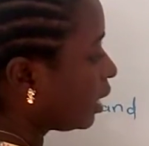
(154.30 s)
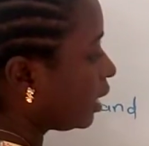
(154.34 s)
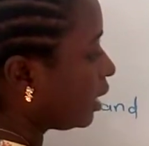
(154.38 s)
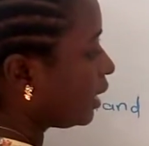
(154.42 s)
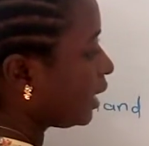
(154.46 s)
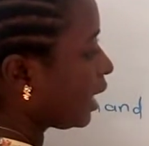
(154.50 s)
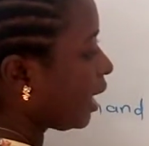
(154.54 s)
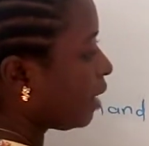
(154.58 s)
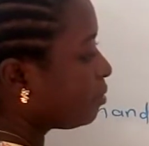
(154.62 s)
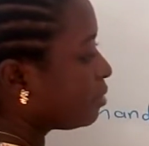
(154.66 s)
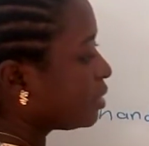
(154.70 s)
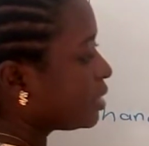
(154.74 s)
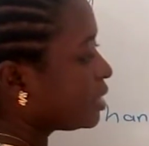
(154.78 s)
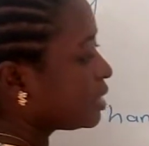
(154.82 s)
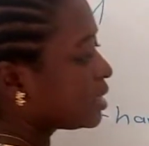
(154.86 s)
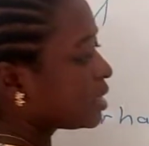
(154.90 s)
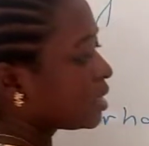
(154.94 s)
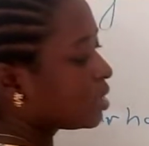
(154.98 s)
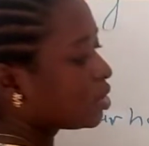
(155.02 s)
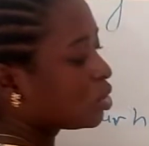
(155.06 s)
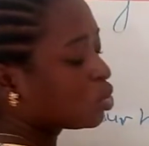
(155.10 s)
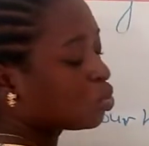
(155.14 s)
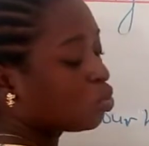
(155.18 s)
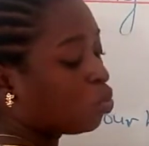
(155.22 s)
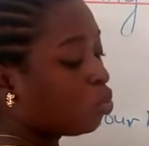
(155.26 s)
that means
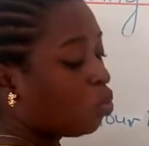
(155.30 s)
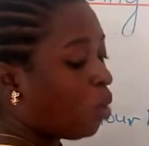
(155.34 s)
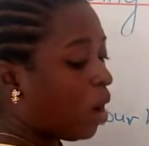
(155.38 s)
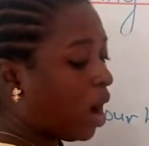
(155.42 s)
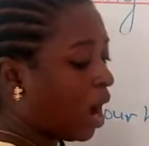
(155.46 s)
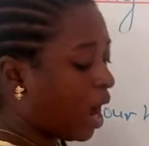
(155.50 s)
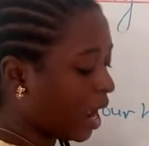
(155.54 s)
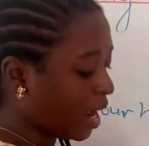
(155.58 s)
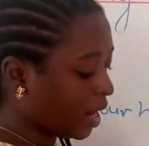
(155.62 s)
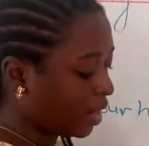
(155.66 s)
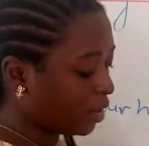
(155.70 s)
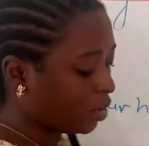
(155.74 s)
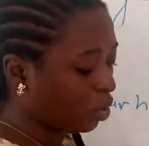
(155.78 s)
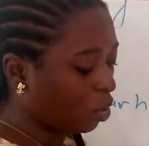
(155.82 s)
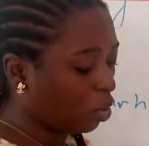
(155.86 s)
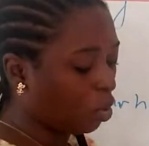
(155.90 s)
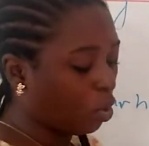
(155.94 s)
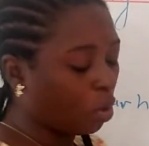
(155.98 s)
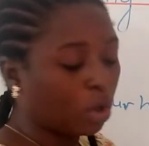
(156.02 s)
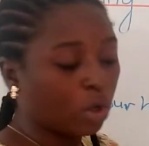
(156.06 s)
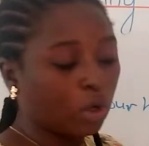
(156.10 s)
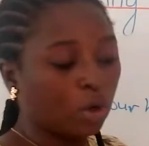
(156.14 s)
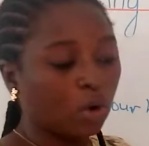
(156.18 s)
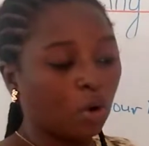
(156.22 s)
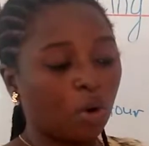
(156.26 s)
it's 1
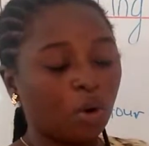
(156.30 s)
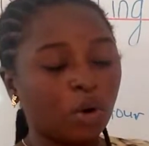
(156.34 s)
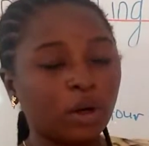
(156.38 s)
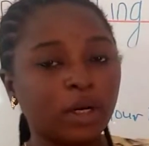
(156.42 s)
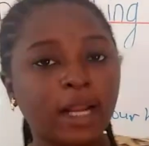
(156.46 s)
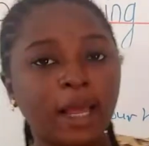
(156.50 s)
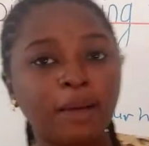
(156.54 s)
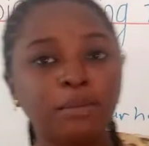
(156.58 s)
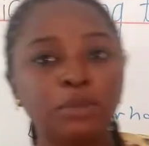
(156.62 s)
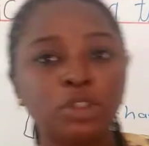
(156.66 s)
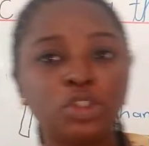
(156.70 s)
o'clock. Let me